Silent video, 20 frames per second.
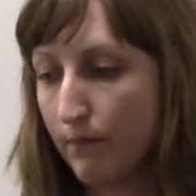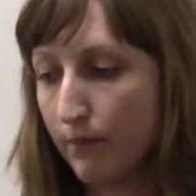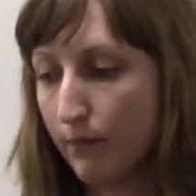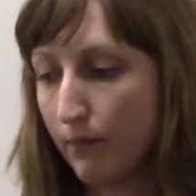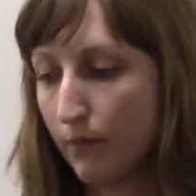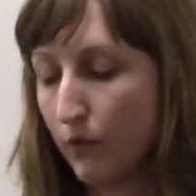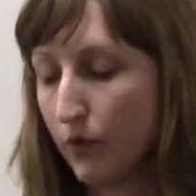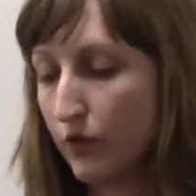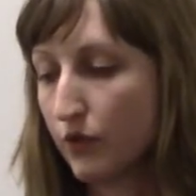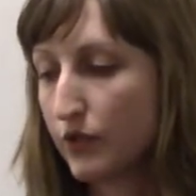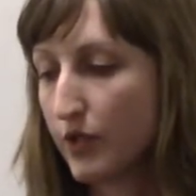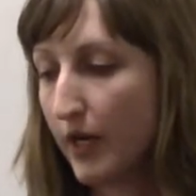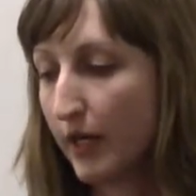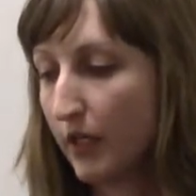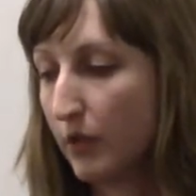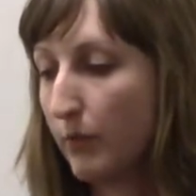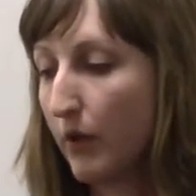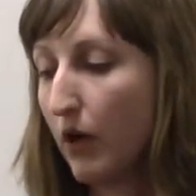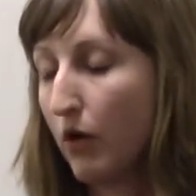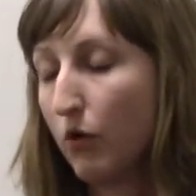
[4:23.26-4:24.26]
when you're
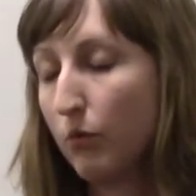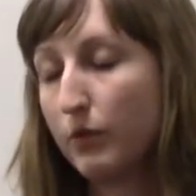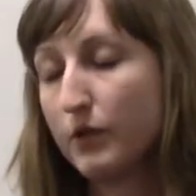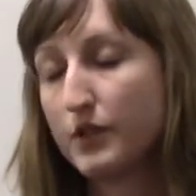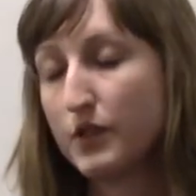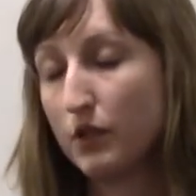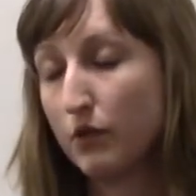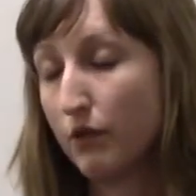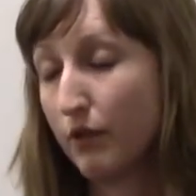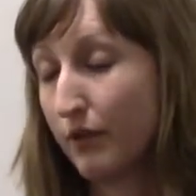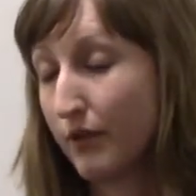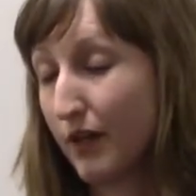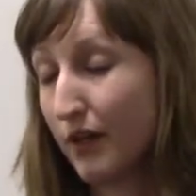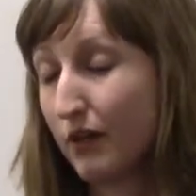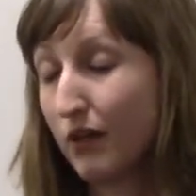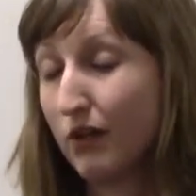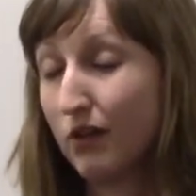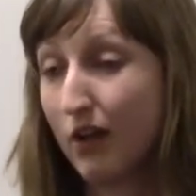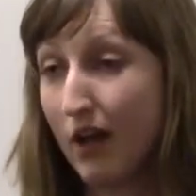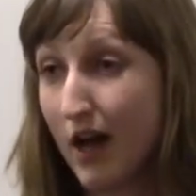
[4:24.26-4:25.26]
talking about homeless youth, there
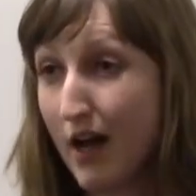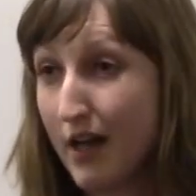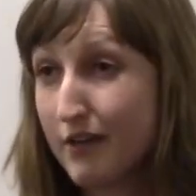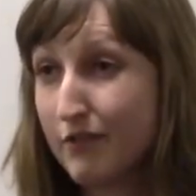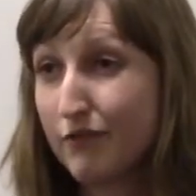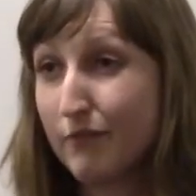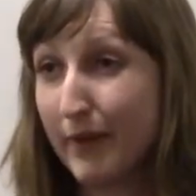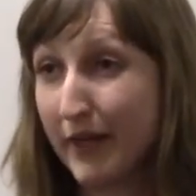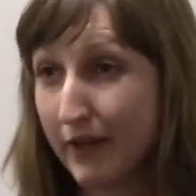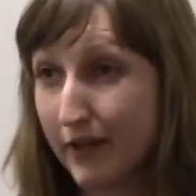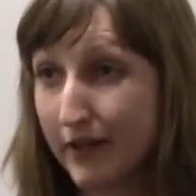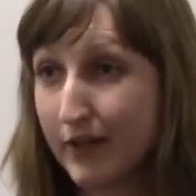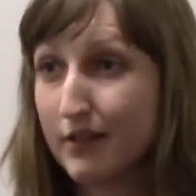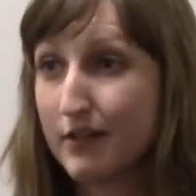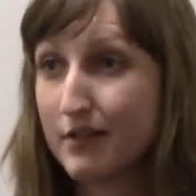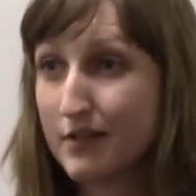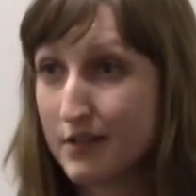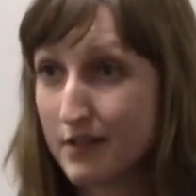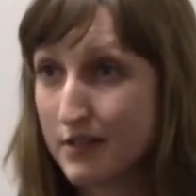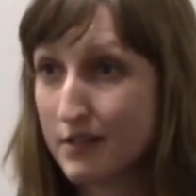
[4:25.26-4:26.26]
are a lot of
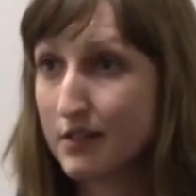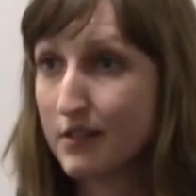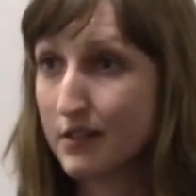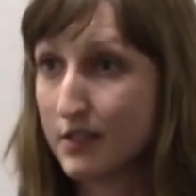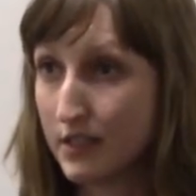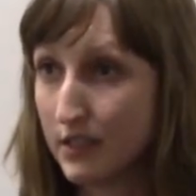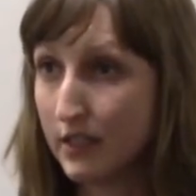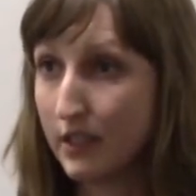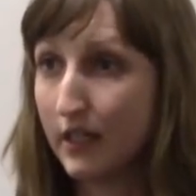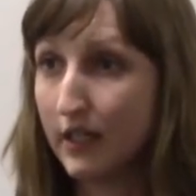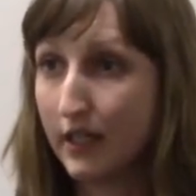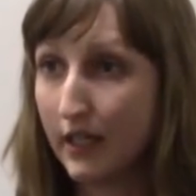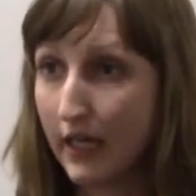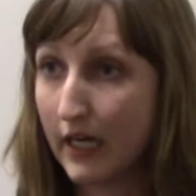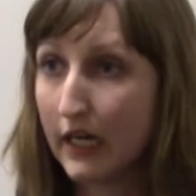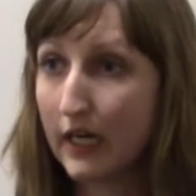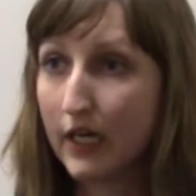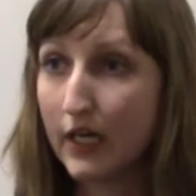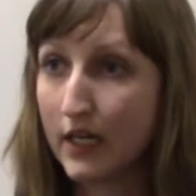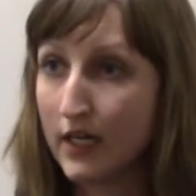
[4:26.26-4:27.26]
barriers to seeking
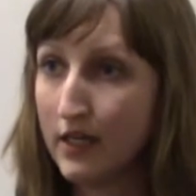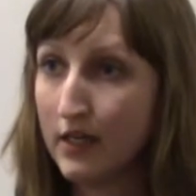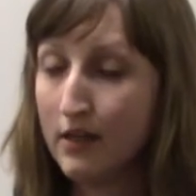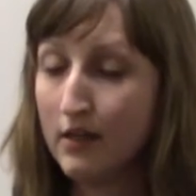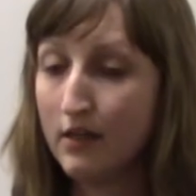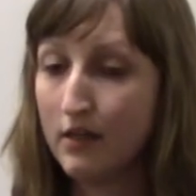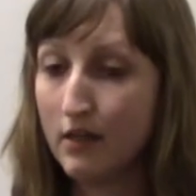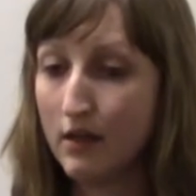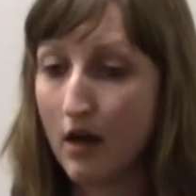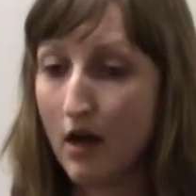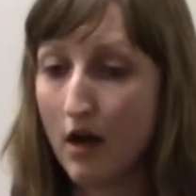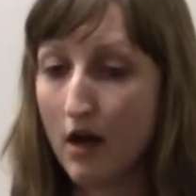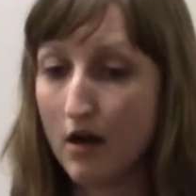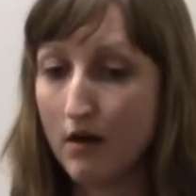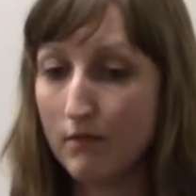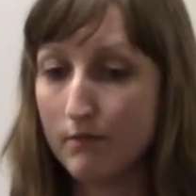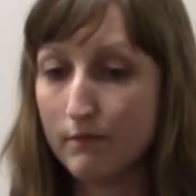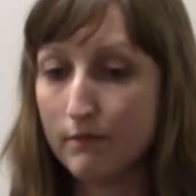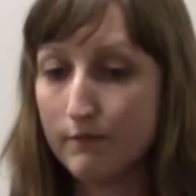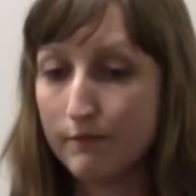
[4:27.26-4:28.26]
care.
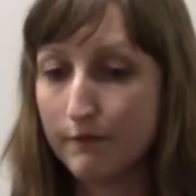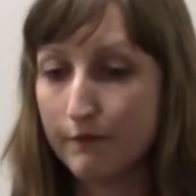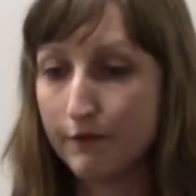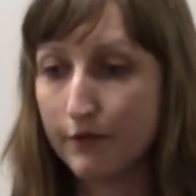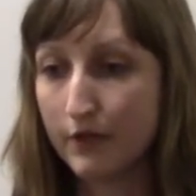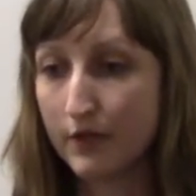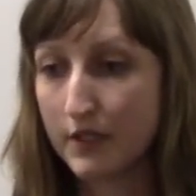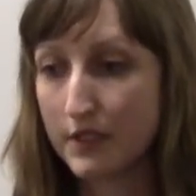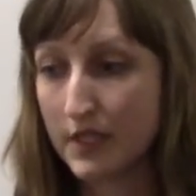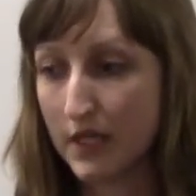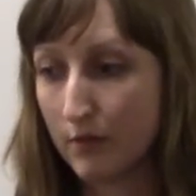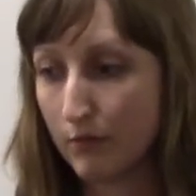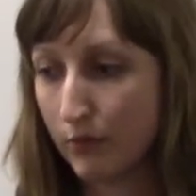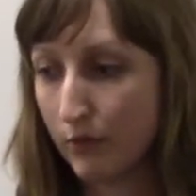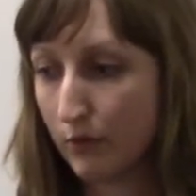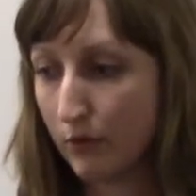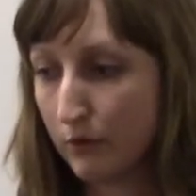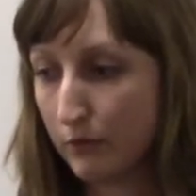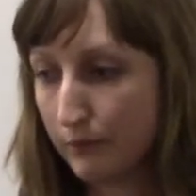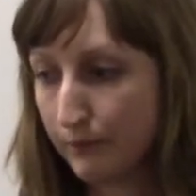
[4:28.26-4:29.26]
For
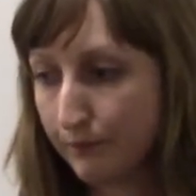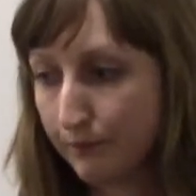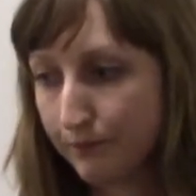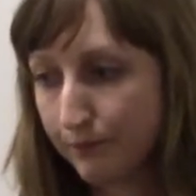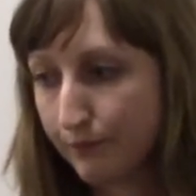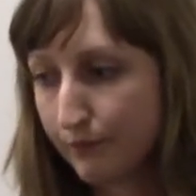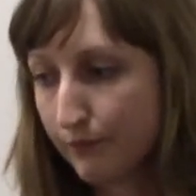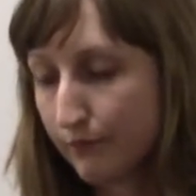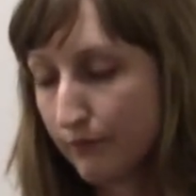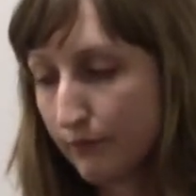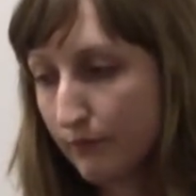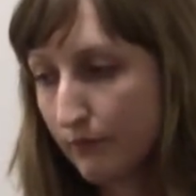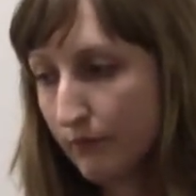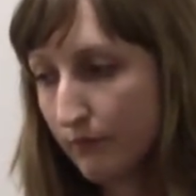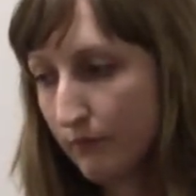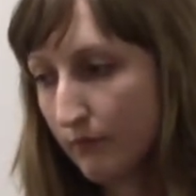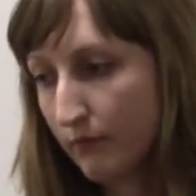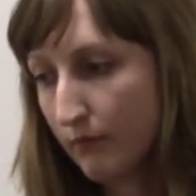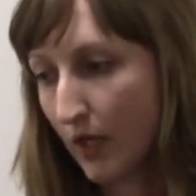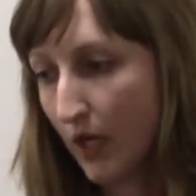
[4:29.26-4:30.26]
example,
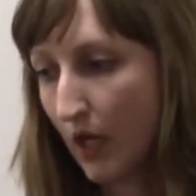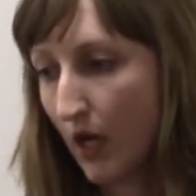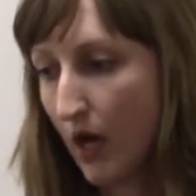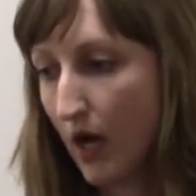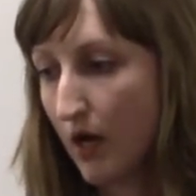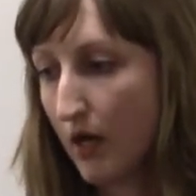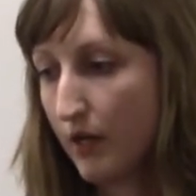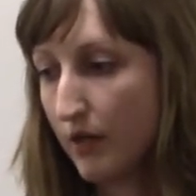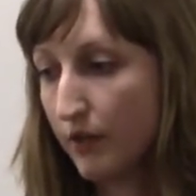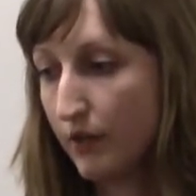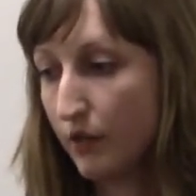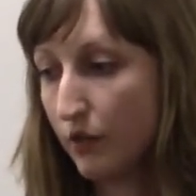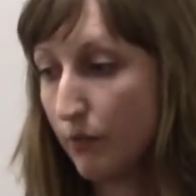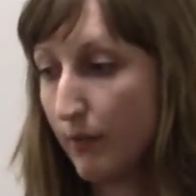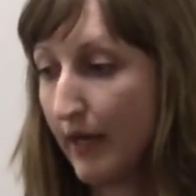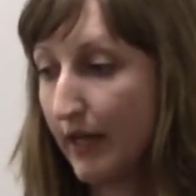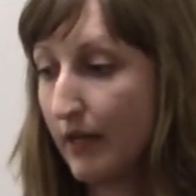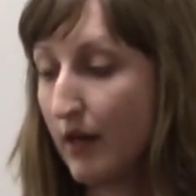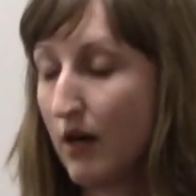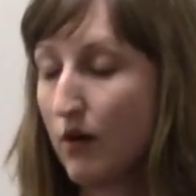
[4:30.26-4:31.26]
you
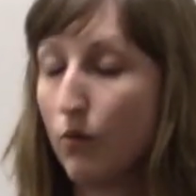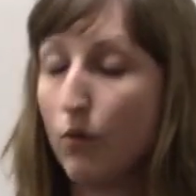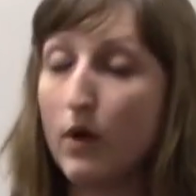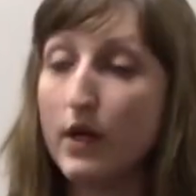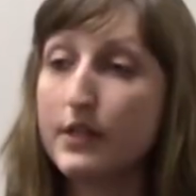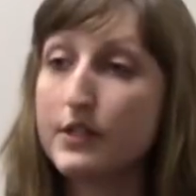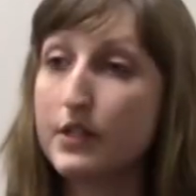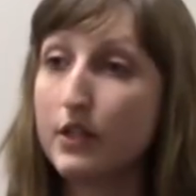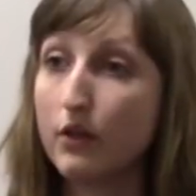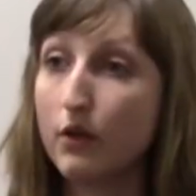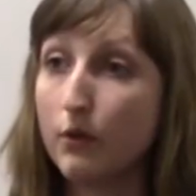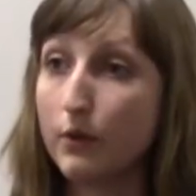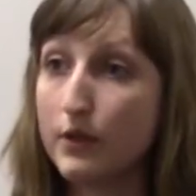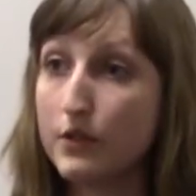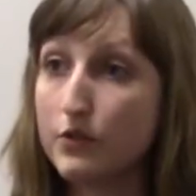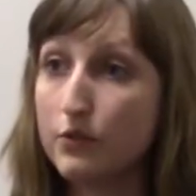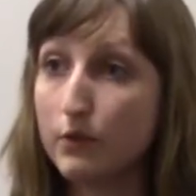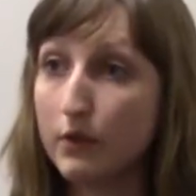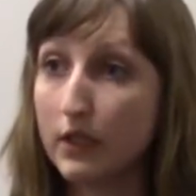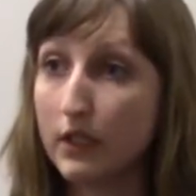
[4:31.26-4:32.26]
may not want to go
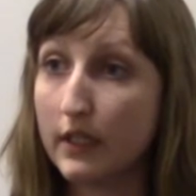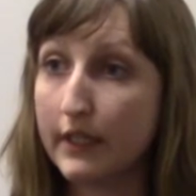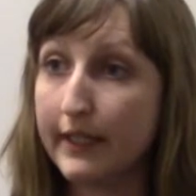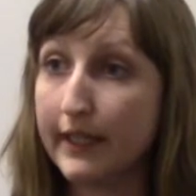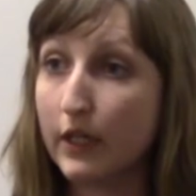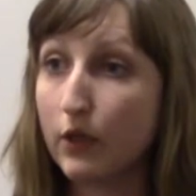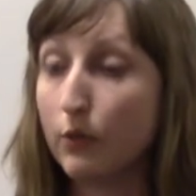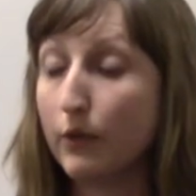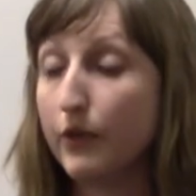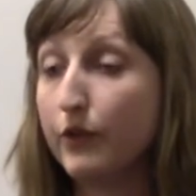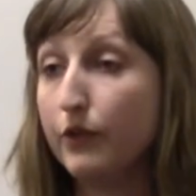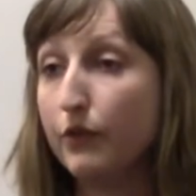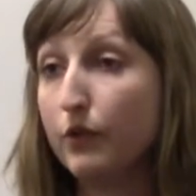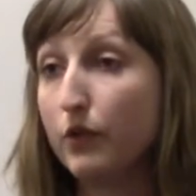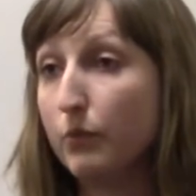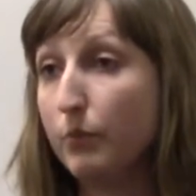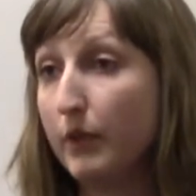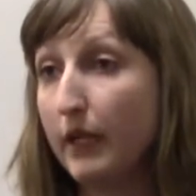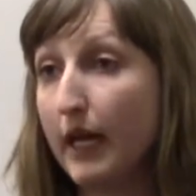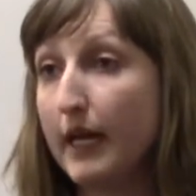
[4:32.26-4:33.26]
into a clinic where you
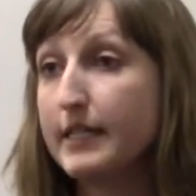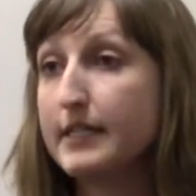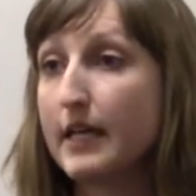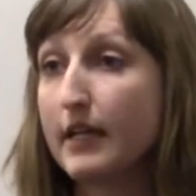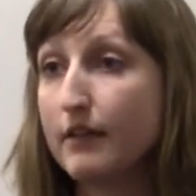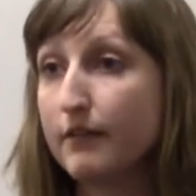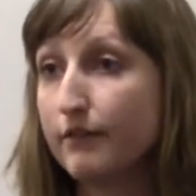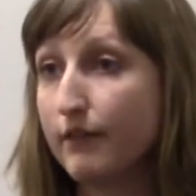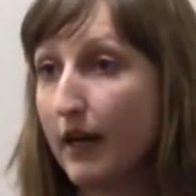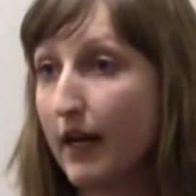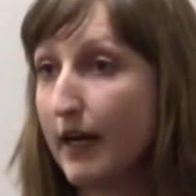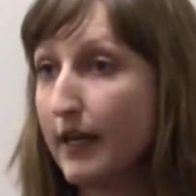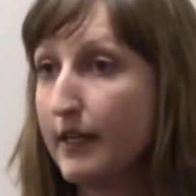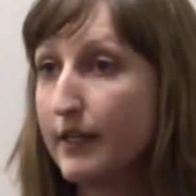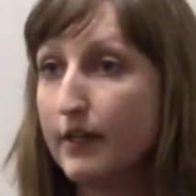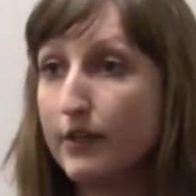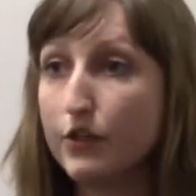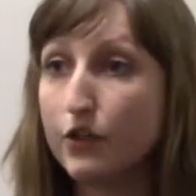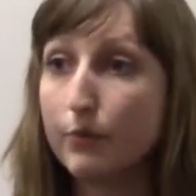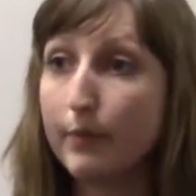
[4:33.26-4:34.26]
could be identified
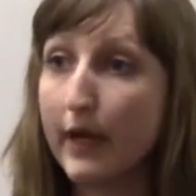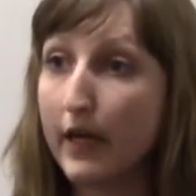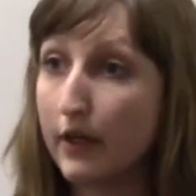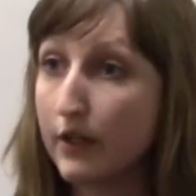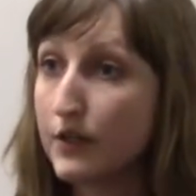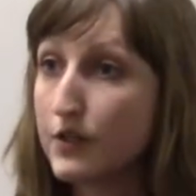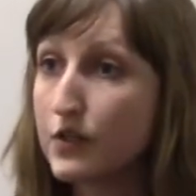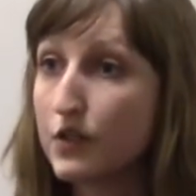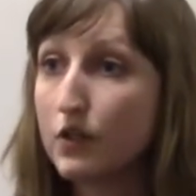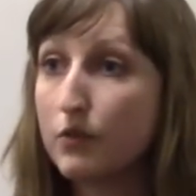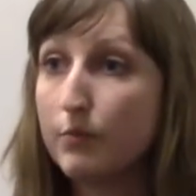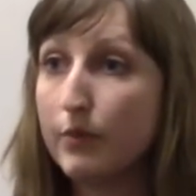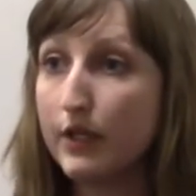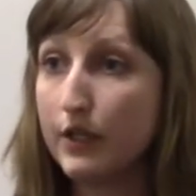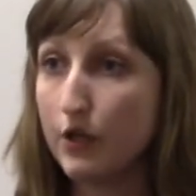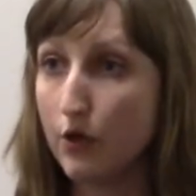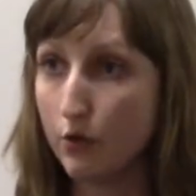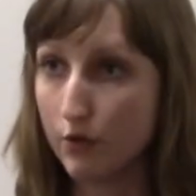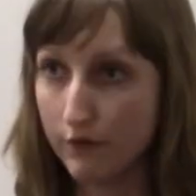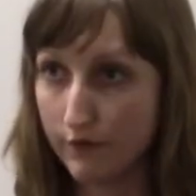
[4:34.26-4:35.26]
and your parents could be
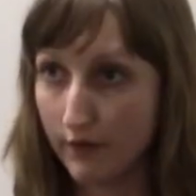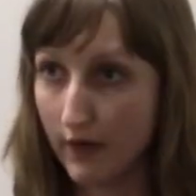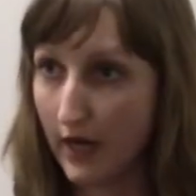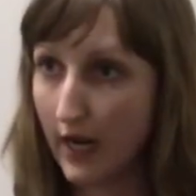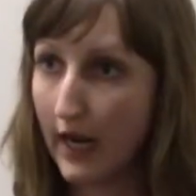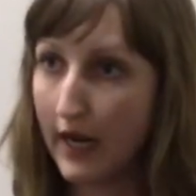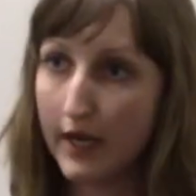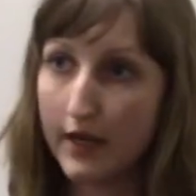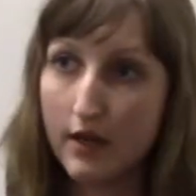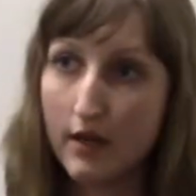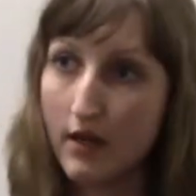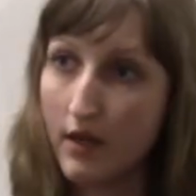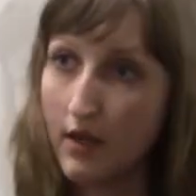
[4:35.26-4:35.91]
notified.